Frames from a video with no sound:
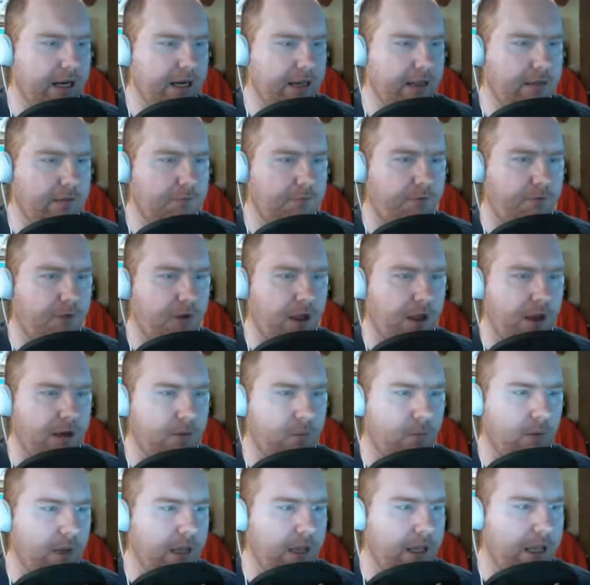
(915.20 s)
need to find
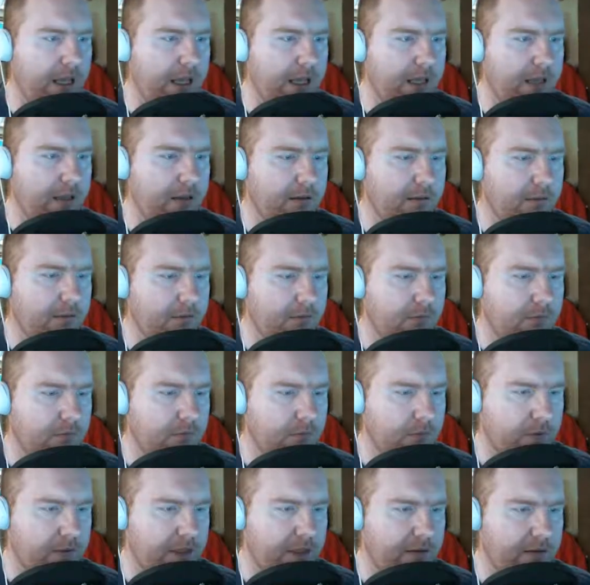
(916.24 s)
a way
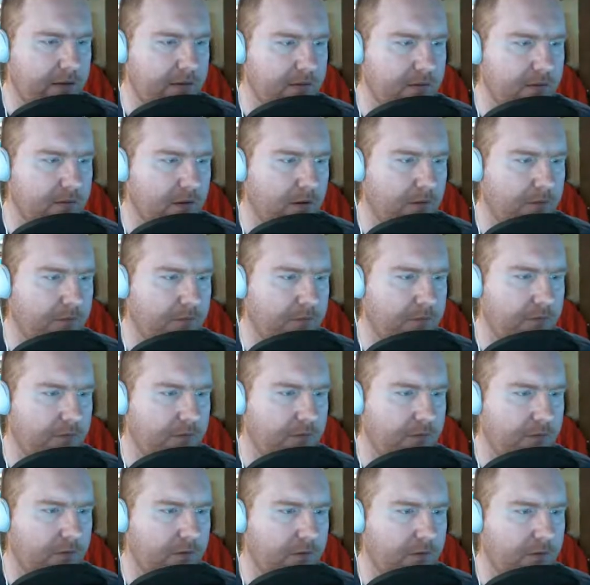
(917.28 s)
to take these off.
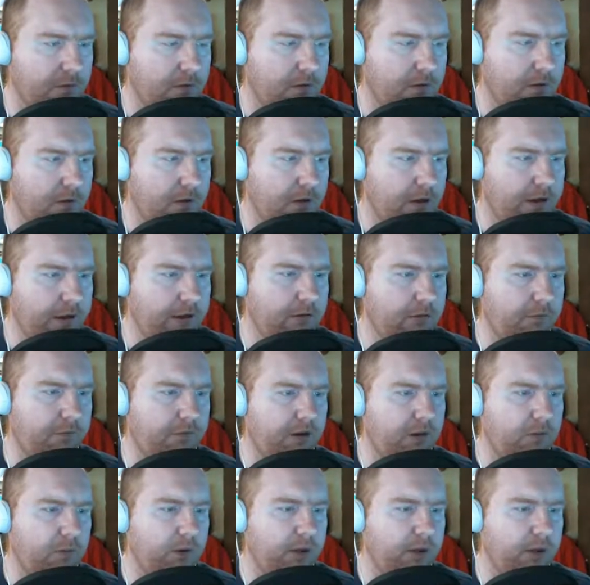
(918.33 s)
I need to find a